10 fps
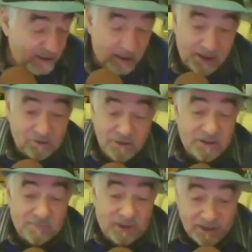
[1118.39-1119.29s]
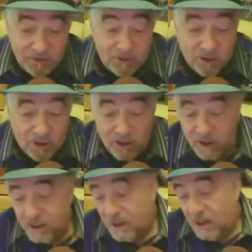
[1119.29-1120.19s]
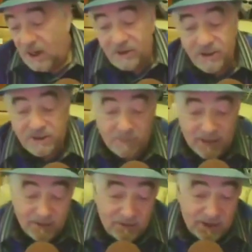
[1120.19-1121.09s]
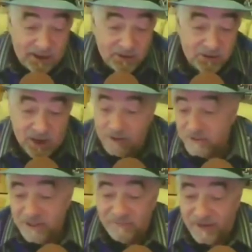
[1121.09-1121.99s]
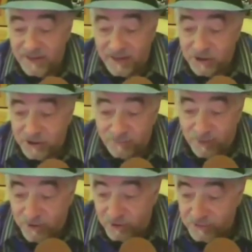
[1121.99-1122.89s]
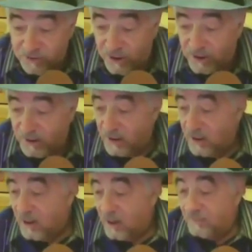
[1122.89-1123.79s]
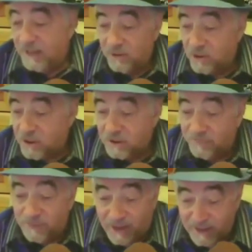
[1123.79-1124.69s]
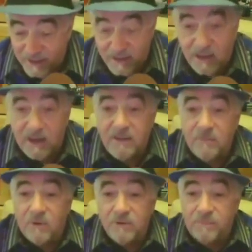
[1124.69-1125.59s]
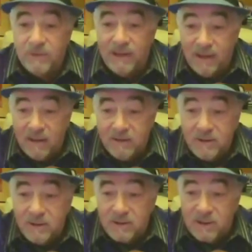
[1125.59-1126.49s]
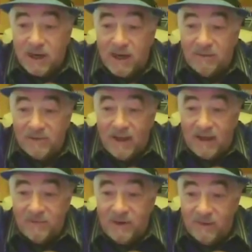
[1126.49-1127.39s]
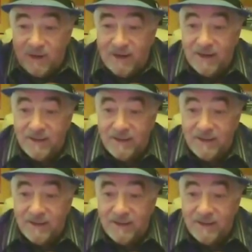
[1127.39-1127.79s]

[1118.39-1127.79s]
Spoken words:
I don't need to buy a new car. I don't need to buy a new house. I don't need a vacation in Boca Raton. I'm not looking to buy any more bling. As you can see, I have a lot of it on my hands.